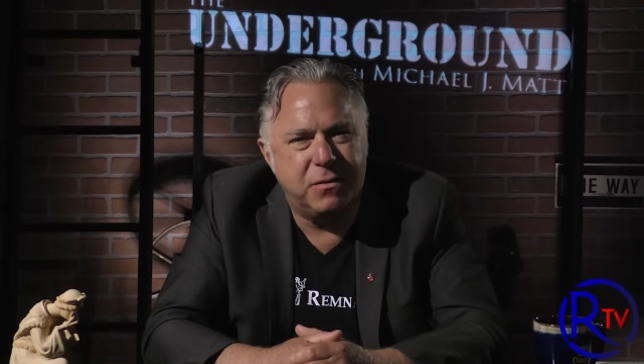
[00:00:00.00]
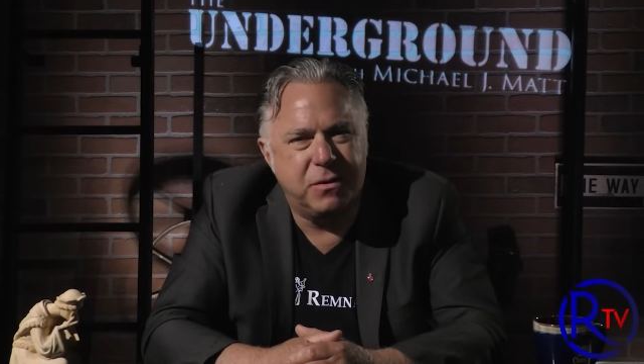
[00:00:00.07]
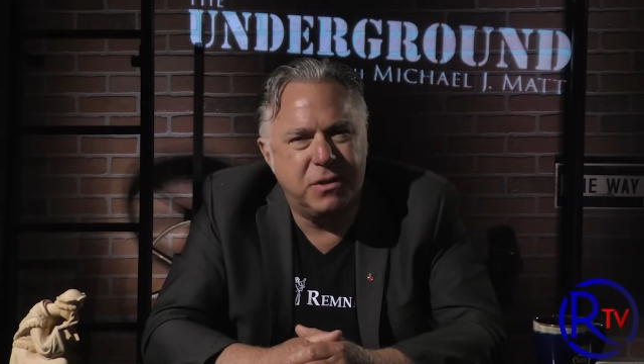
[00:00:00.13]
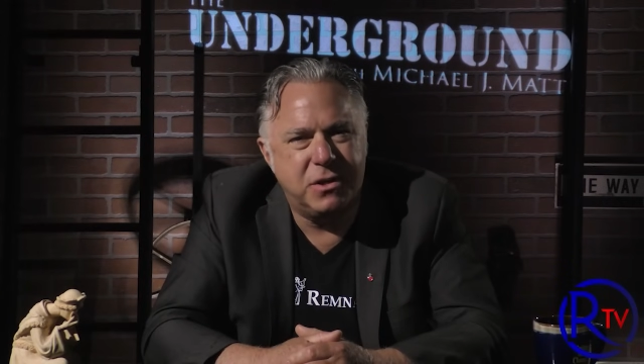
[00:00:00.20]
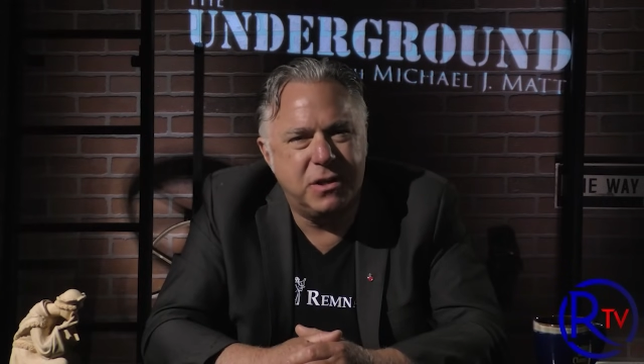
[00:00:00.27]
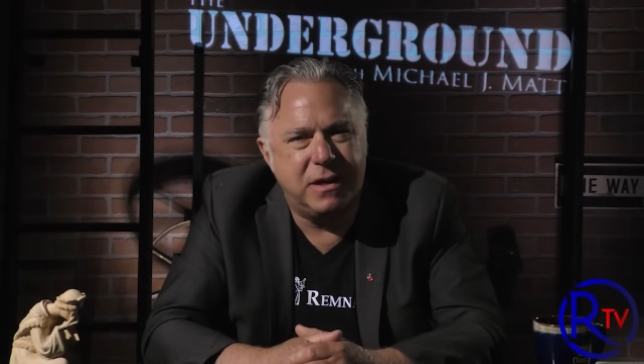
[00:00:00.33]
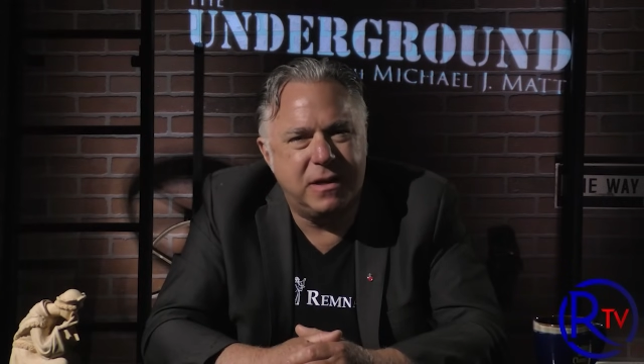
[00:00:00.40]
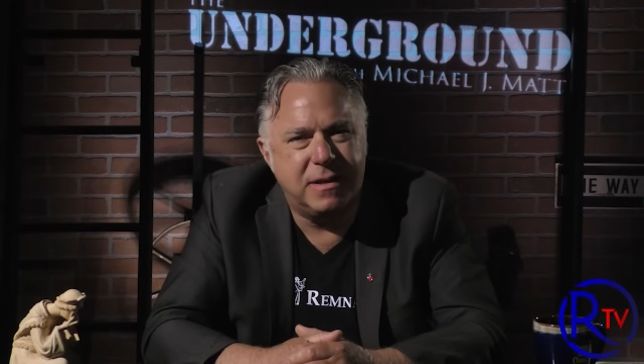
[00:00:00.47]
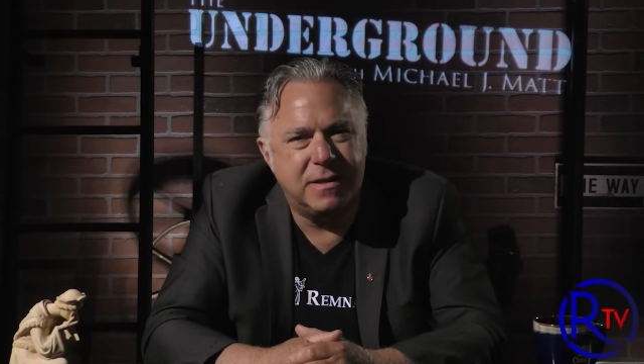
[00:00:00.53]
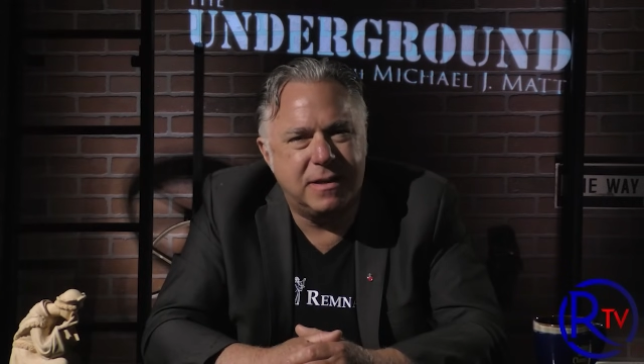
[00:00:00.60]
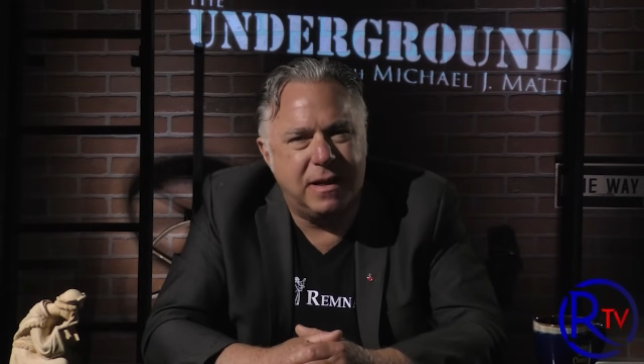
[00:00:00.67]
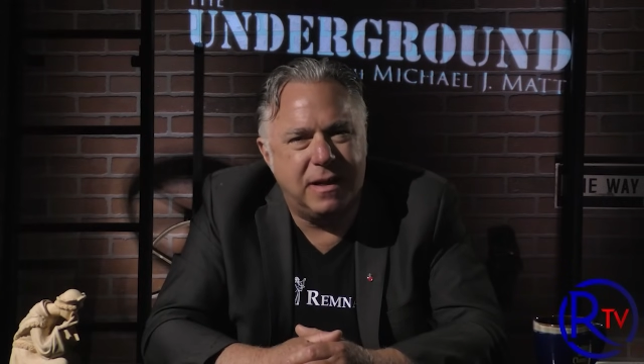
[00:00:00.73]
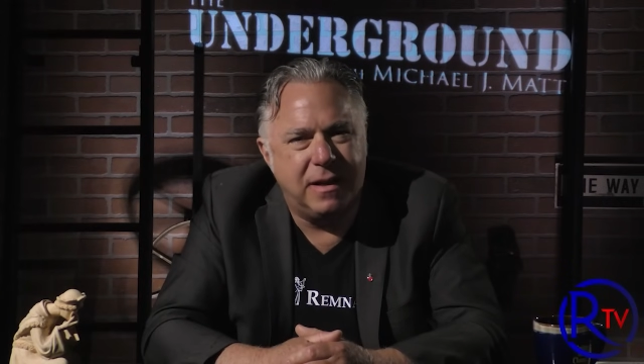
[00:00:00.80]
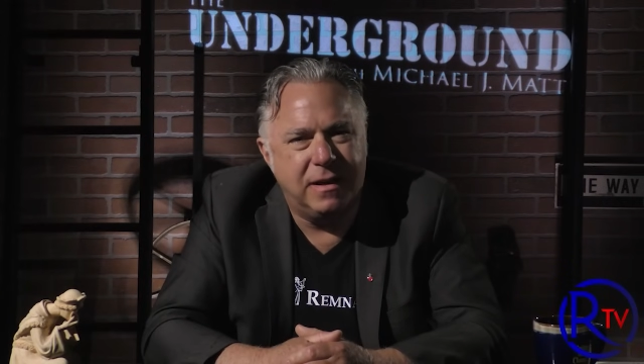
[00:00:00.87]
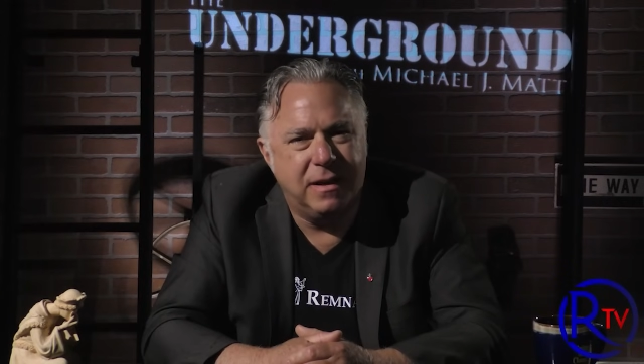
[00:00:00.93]
for a
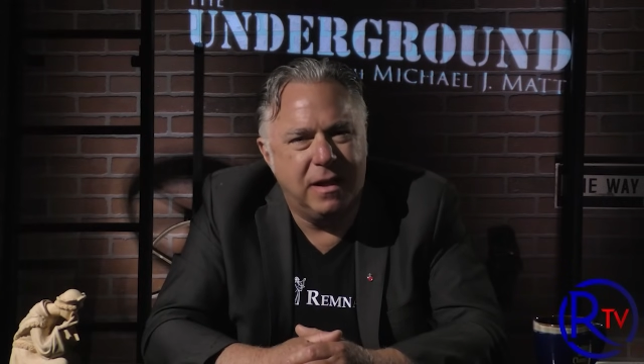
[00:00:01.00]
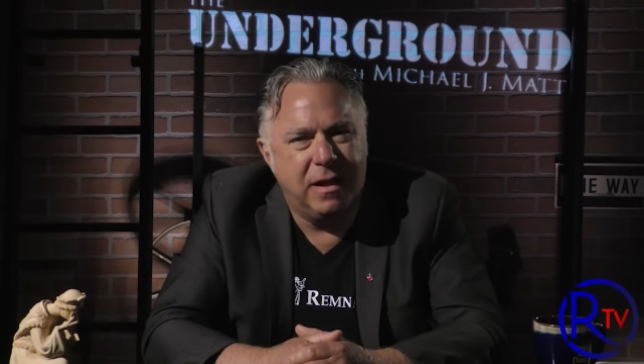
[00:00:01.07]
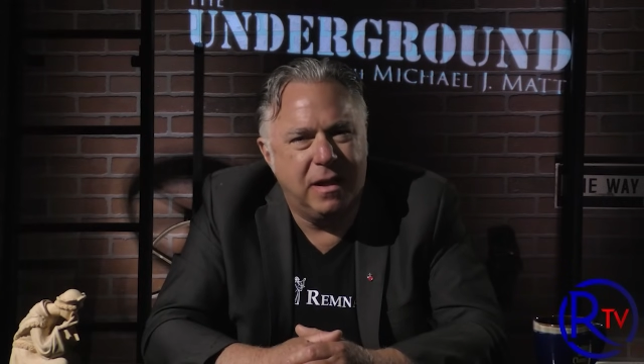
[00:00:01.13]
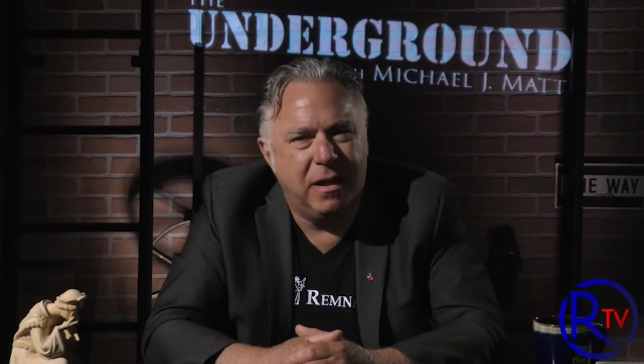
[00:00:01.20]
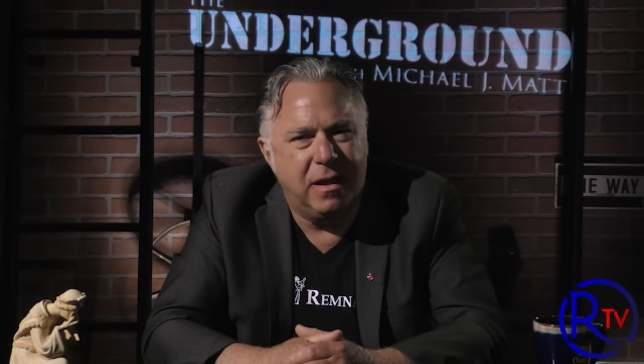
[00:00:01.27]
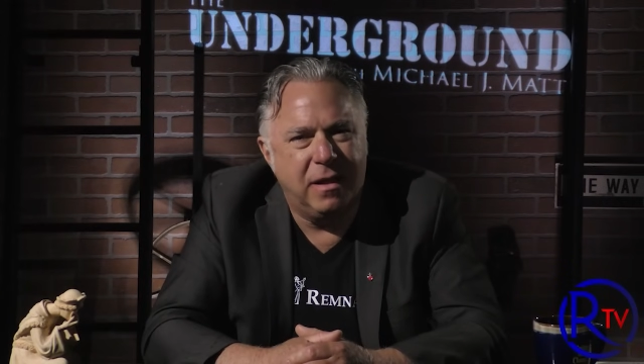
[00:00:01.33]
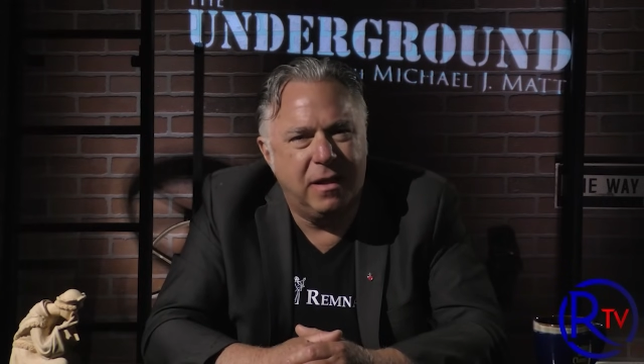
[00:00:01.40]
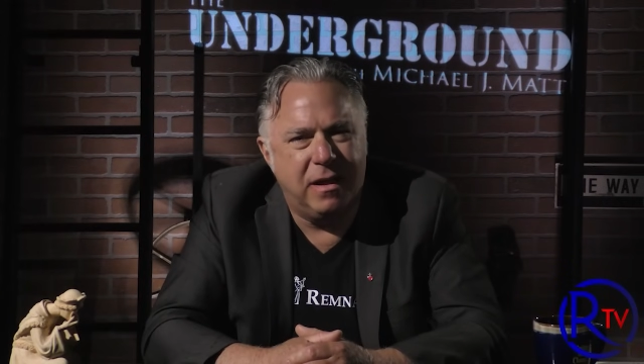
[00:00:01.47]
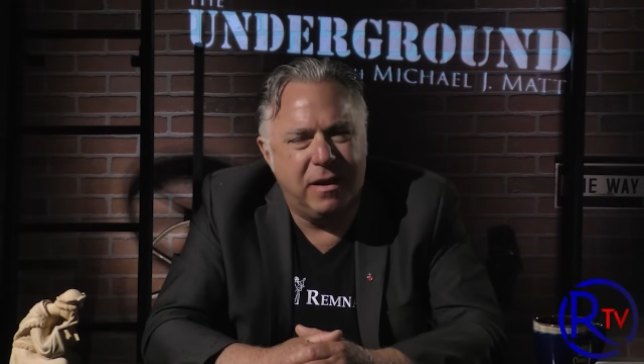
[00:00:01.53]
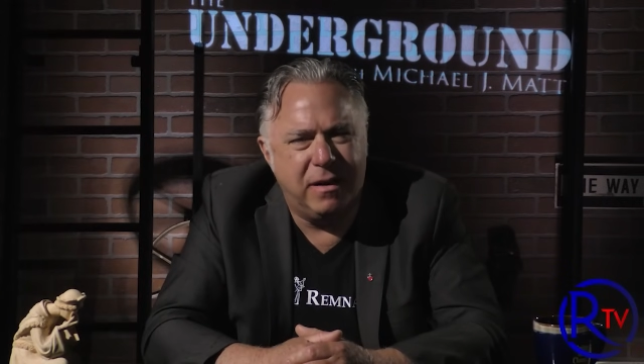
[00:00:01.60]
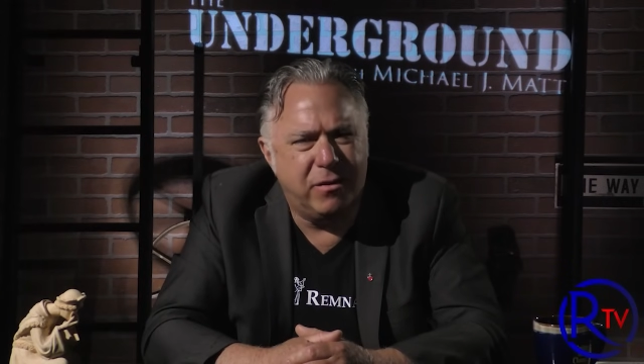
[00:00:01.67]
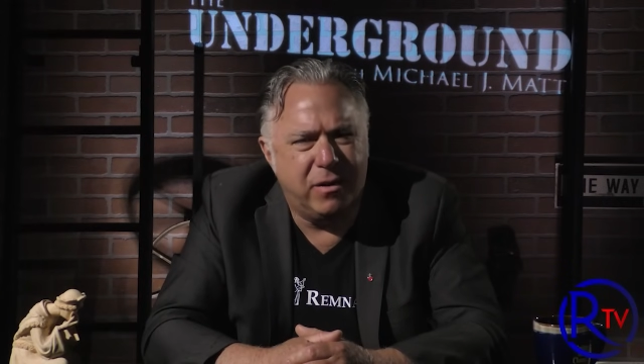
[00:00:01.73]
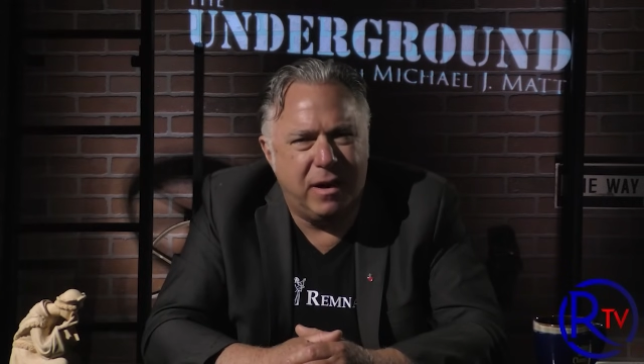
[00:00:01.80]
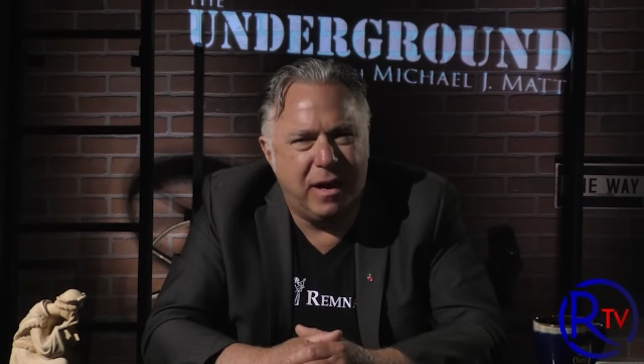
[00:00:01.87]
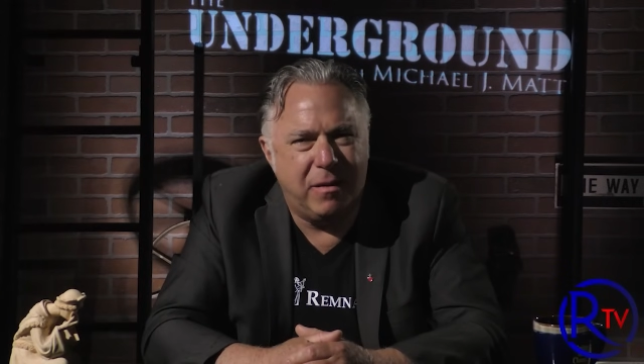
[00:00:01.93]
genocide that
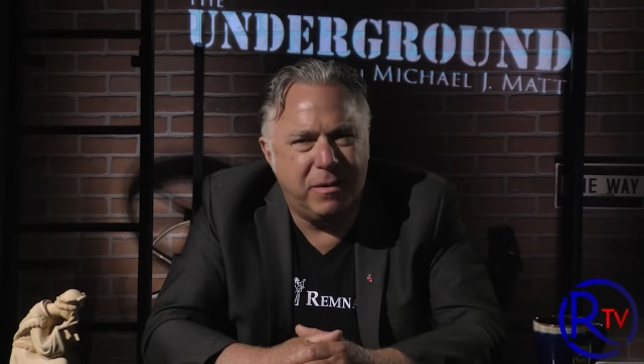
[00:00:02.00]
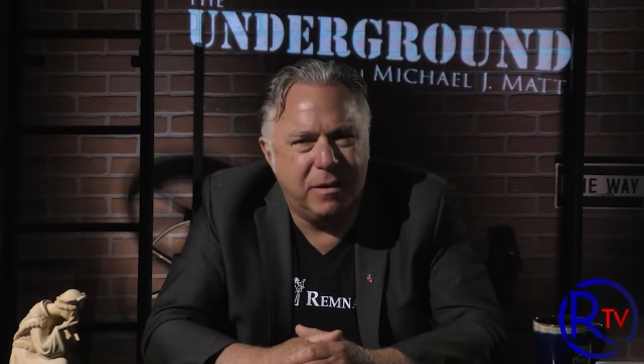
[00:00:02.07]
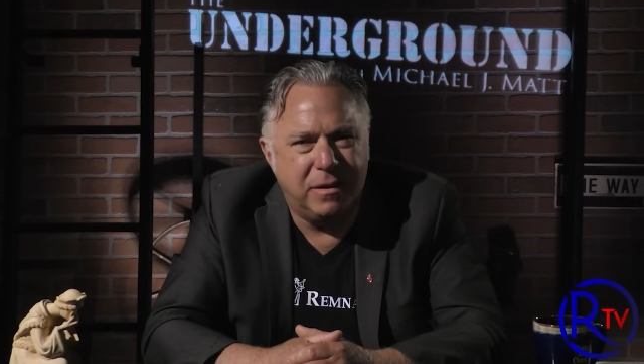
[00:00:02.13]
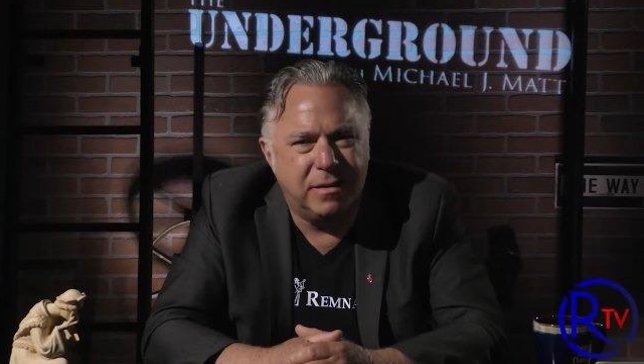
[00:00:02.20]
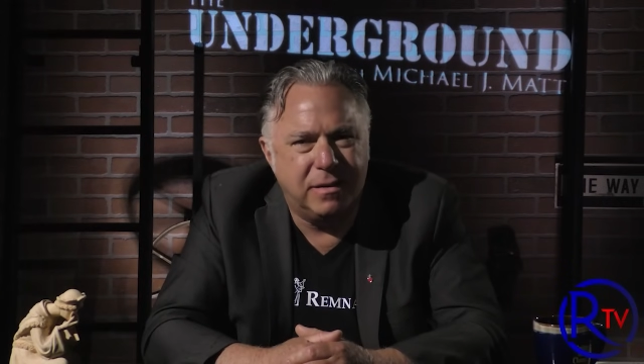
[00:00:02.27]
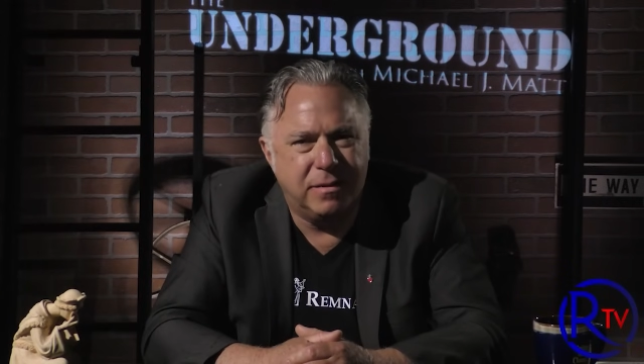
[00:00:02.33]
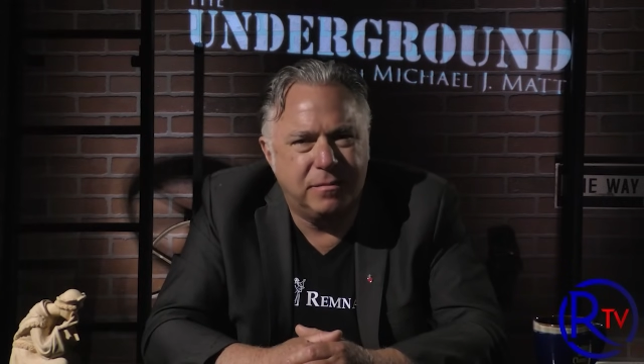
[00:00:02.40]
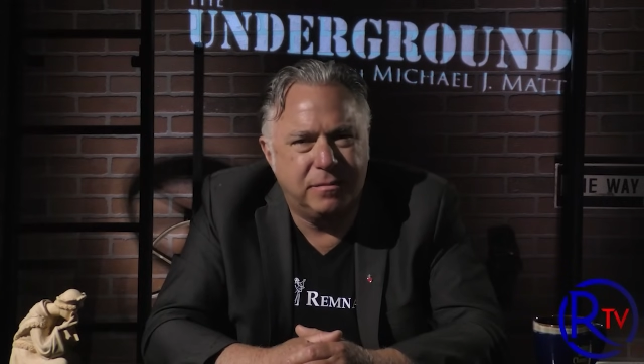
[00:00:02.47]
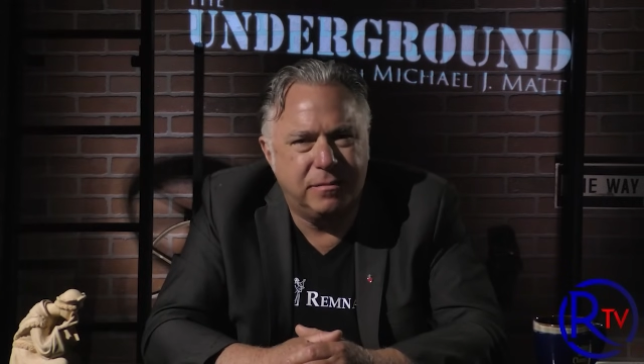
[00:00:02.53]
never happened.